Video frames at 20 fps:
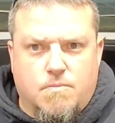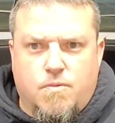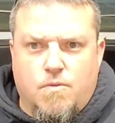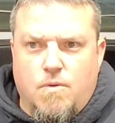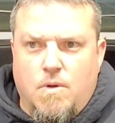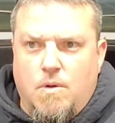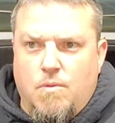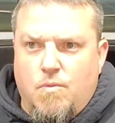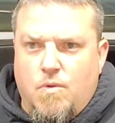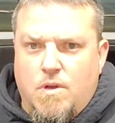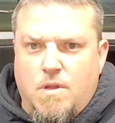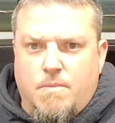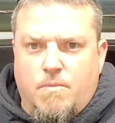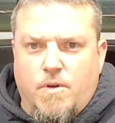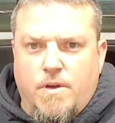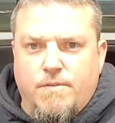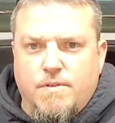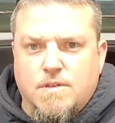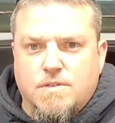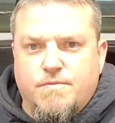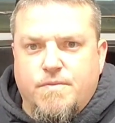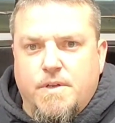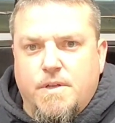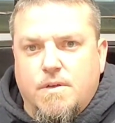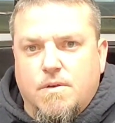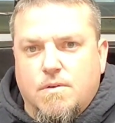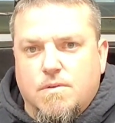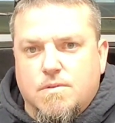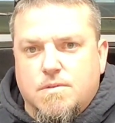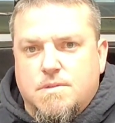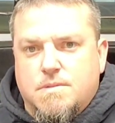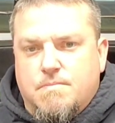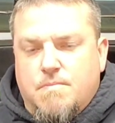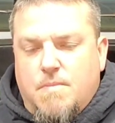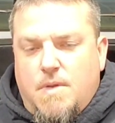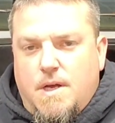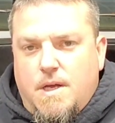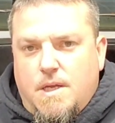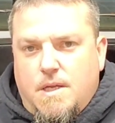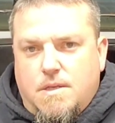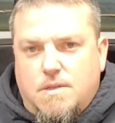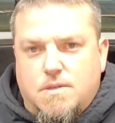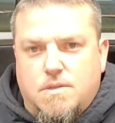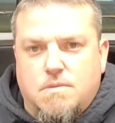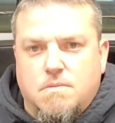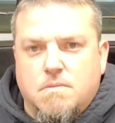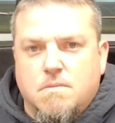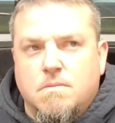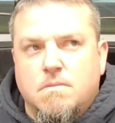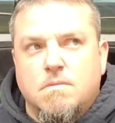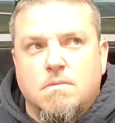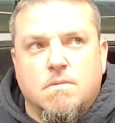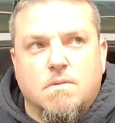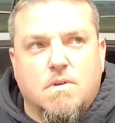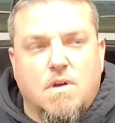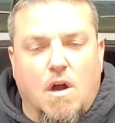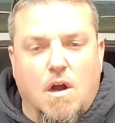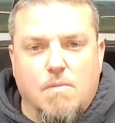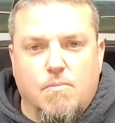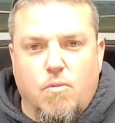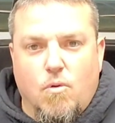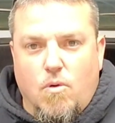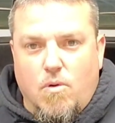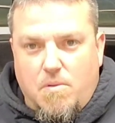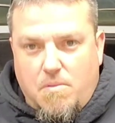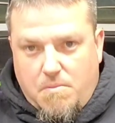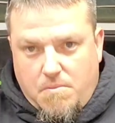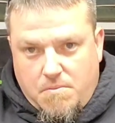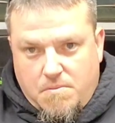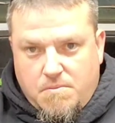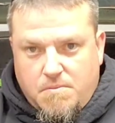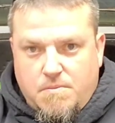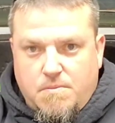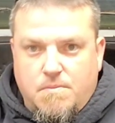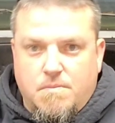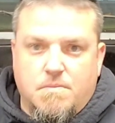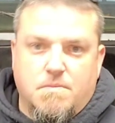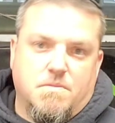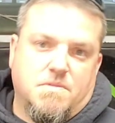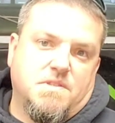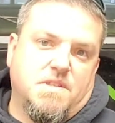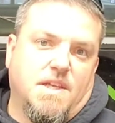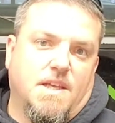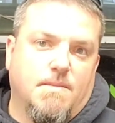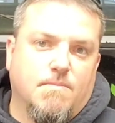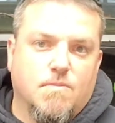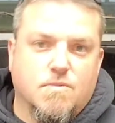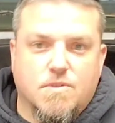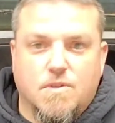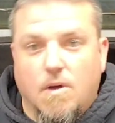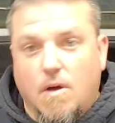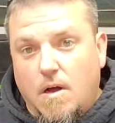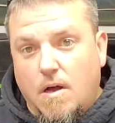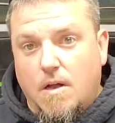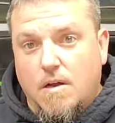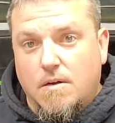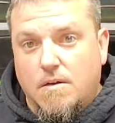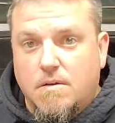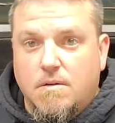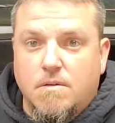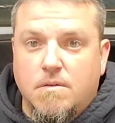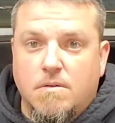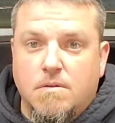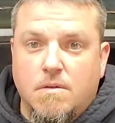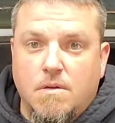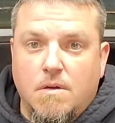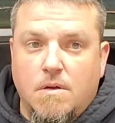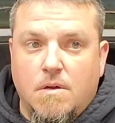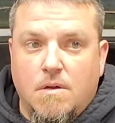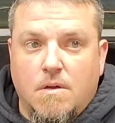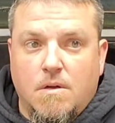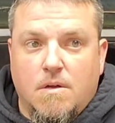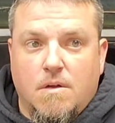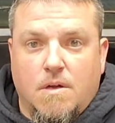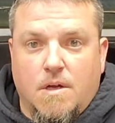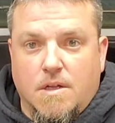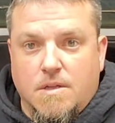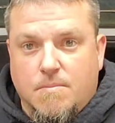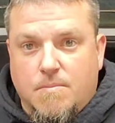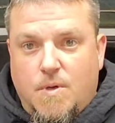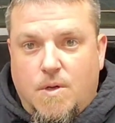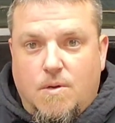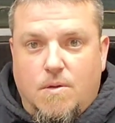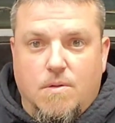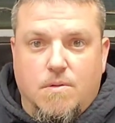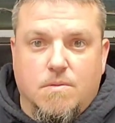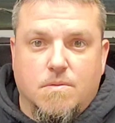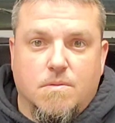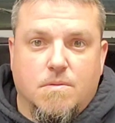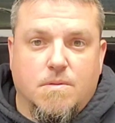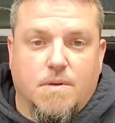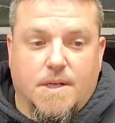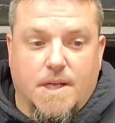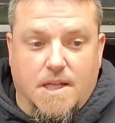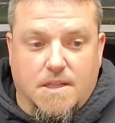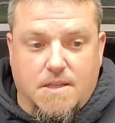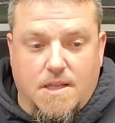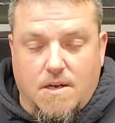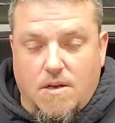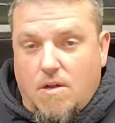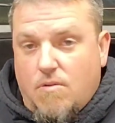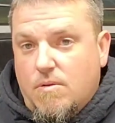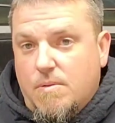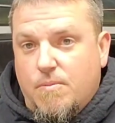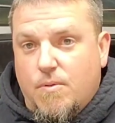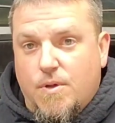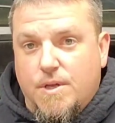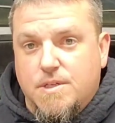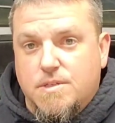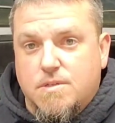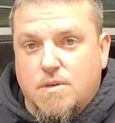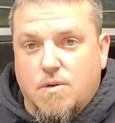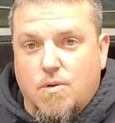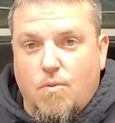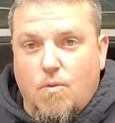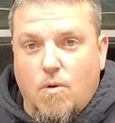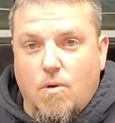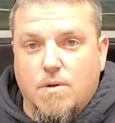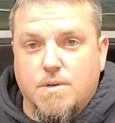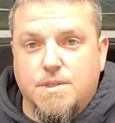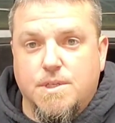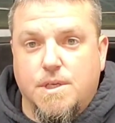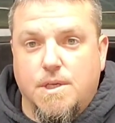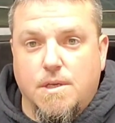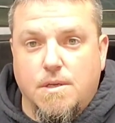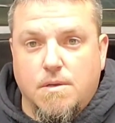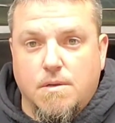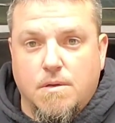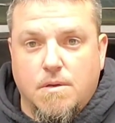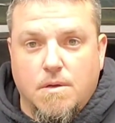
on one of the previous videos, my carport seam was gone in the middle. Got that all replaced under warranty,